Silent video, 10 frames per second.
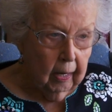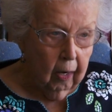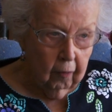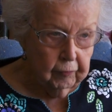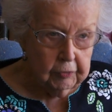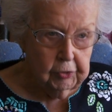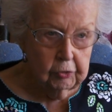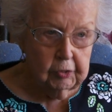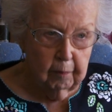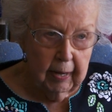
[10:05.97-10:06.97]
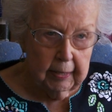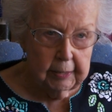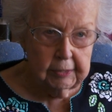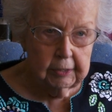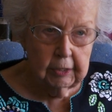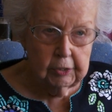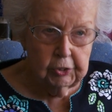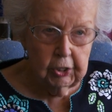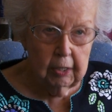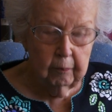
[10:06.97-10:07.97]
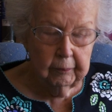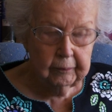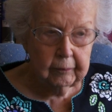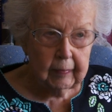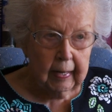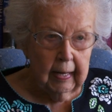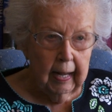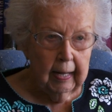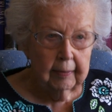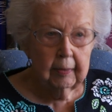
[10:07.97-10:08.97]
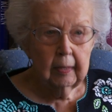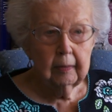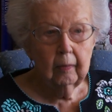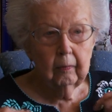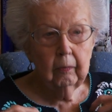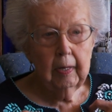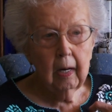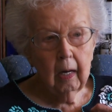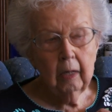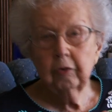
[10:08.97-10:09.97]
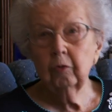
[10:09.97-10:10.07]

officers met us in a jeep, and uh, we, our